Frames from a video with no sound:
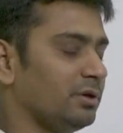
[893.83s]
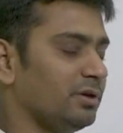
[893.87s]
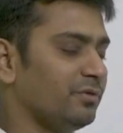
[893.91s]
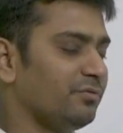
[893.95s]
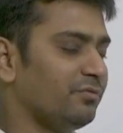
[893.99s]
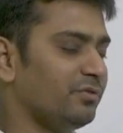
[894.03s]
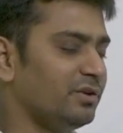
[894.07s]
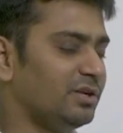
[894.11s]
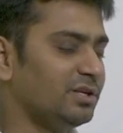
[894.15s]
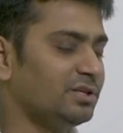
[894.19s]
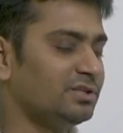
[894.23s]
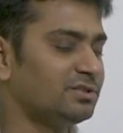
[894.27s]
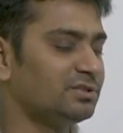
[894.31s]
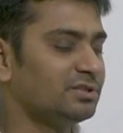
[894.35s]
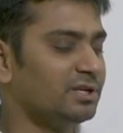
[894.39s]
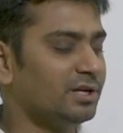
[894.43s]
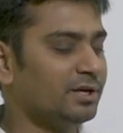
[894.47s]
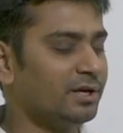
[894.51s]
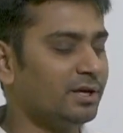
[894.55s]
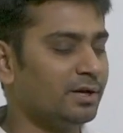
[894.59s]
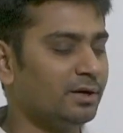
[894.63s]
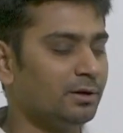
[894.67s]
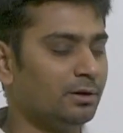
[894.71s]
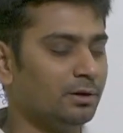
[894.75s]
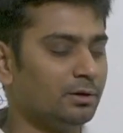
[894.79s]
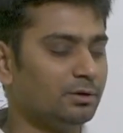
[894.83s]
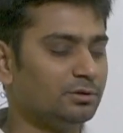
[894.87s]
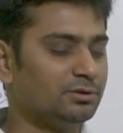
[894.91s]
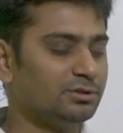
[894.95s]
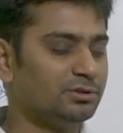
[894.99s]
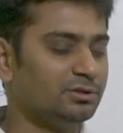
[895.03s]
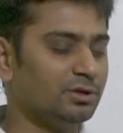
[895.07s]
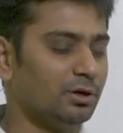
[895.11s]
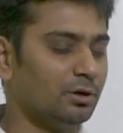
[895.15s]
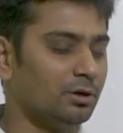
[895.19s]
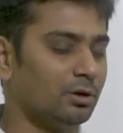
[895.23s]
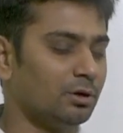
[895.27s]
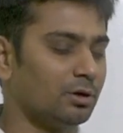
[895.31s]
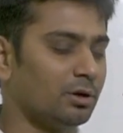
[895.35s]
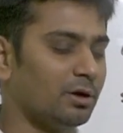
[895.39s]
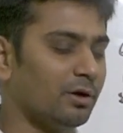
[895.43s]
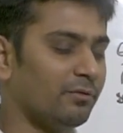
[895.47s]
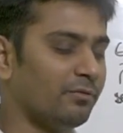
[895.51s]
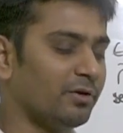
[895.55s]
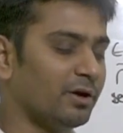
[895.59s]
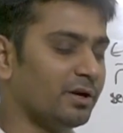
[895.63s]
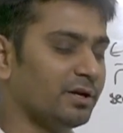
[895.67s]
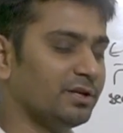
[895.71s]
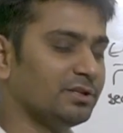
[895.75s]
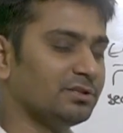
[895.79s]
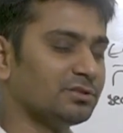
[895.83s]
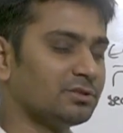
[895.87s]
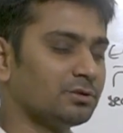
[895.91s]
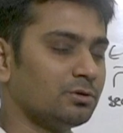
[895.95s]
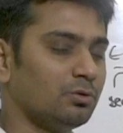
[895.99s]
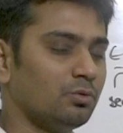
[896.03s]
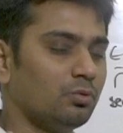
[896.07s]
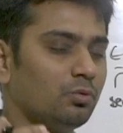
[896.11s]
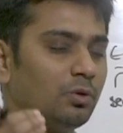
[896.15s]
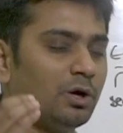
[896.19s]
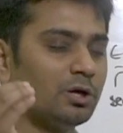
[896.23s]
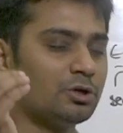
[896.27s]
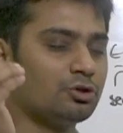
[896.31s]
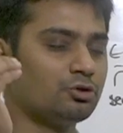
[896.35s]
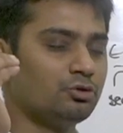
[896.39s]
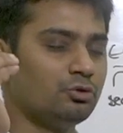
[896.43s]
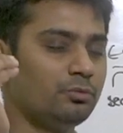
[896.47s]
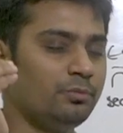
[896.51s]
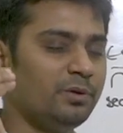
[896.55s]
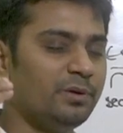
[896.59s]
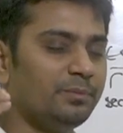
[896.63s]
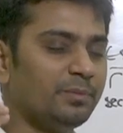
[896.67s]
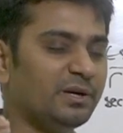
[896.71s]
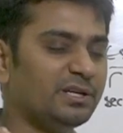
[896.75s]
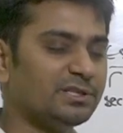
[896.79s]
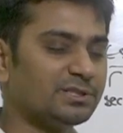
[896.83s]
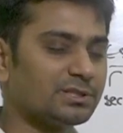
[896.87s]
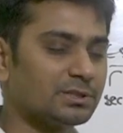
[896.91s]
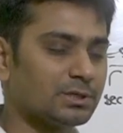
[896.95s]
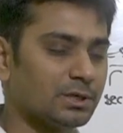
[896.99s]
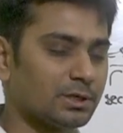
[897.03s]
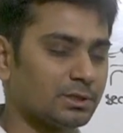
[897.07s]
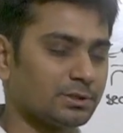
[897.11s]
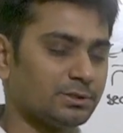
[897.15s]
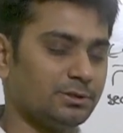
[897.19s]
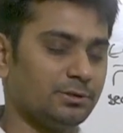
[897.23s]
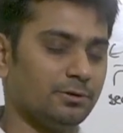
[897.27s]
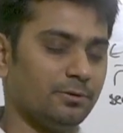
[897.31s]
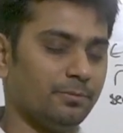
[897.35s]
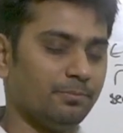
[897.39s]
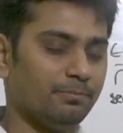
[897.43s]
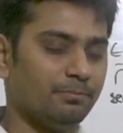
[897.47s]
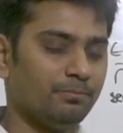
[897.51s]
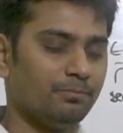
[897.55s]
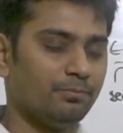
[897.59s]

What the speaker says: If it is general governance, what should be my structure?